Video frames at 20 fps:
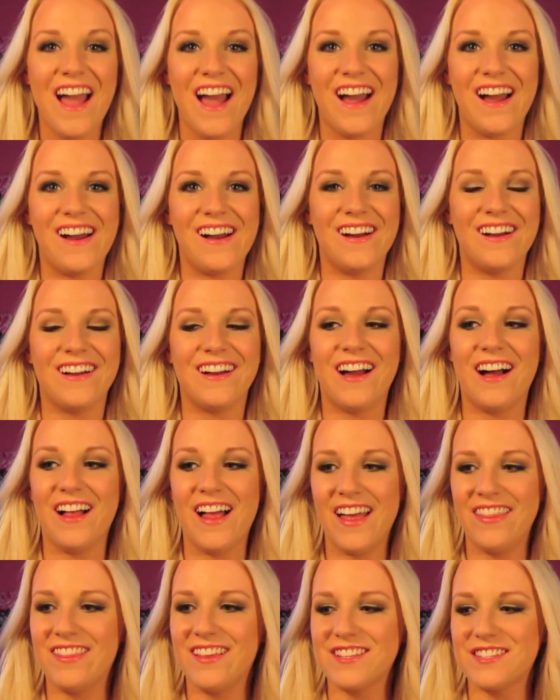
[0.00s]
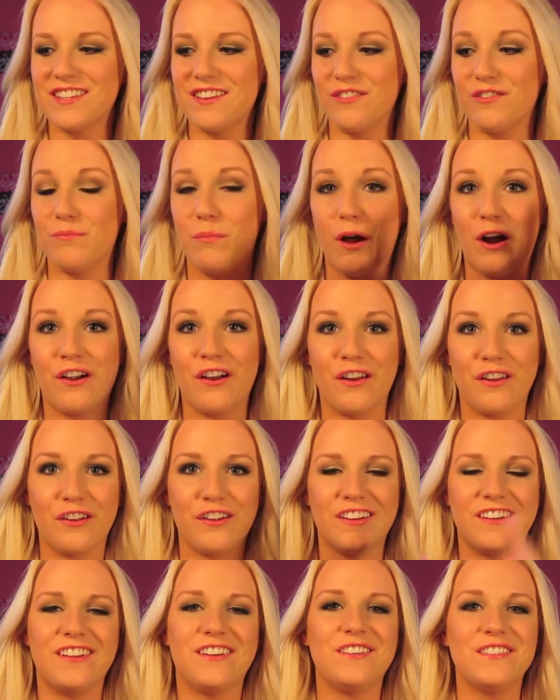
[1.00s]
I'll end this part on a
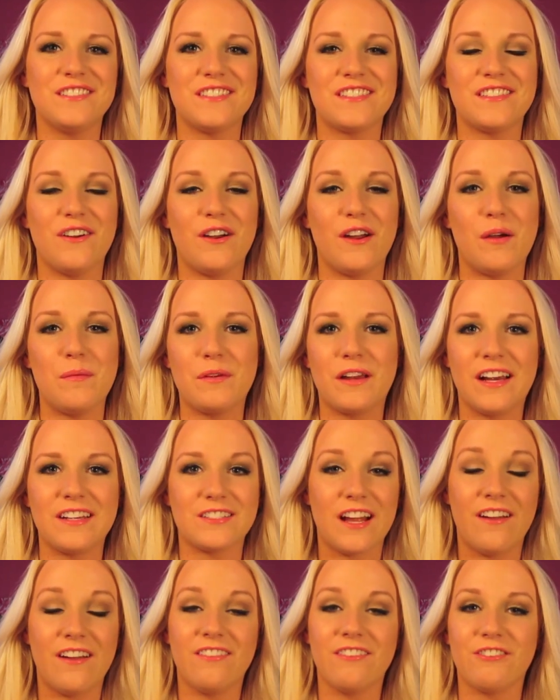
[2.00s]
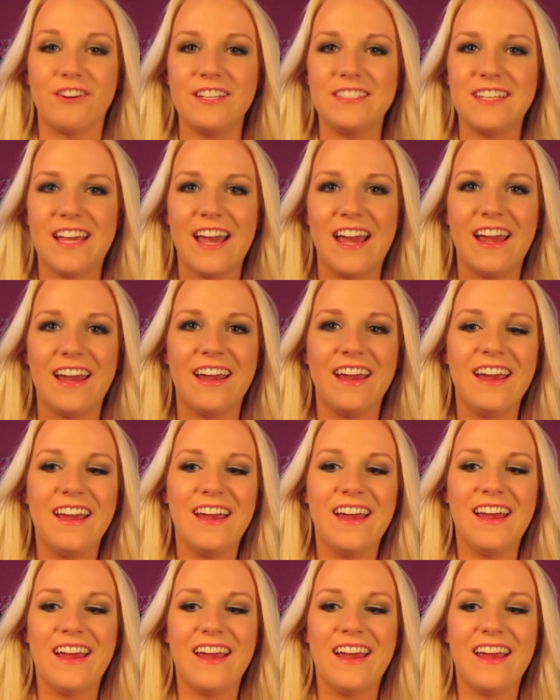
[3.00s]
good note. So I hope you guys are having a great day.